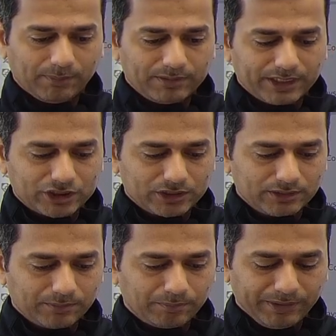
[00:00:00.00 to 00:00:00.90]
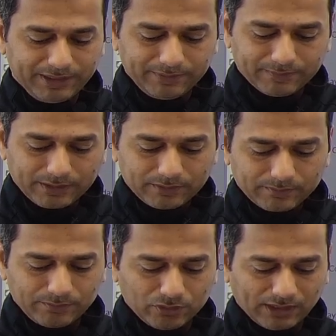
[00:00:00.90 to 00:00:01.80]
Application ping,
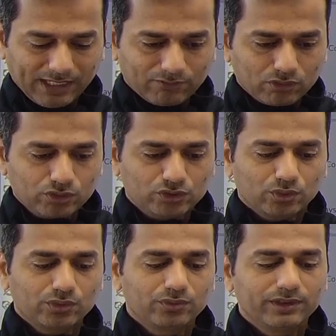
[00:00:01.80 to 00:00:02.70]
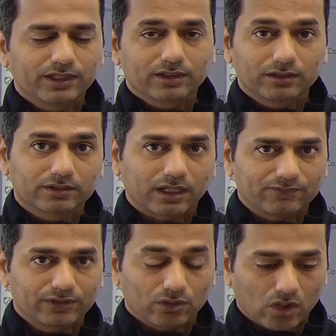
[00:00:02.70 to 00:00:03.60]
because I want to show you here
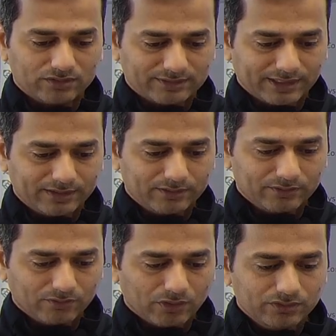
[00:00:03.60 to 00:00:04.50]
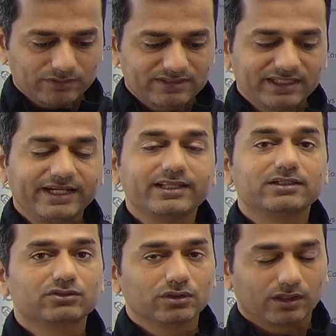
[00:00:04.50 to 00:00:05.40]
traffic logs, right? What you will see it in
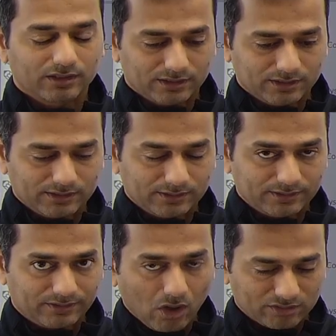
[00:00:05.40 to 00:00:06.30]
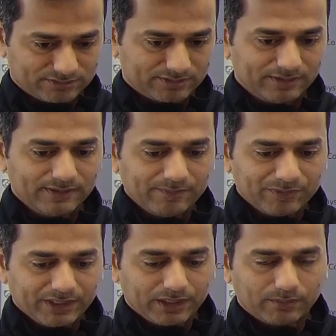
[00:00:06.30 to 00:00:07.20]
the logs
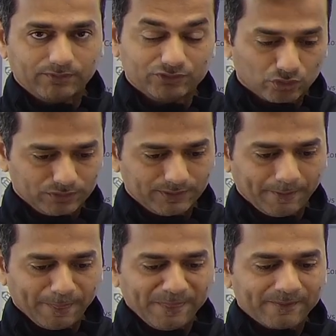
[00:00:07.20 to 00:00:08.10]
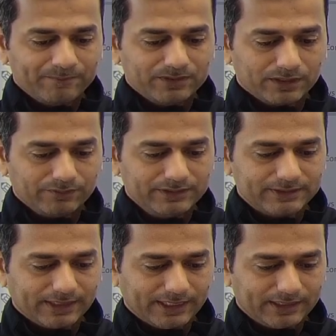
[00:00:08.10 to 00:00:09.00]
in terms of zone,
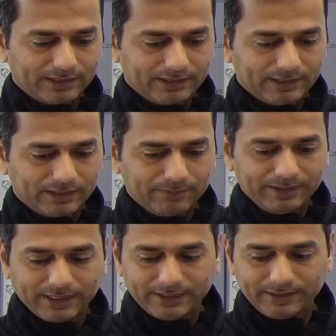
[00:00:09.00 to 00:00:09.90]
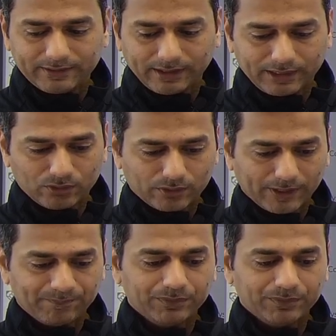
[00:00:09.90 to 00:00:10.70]
service, and let it be any, and okay.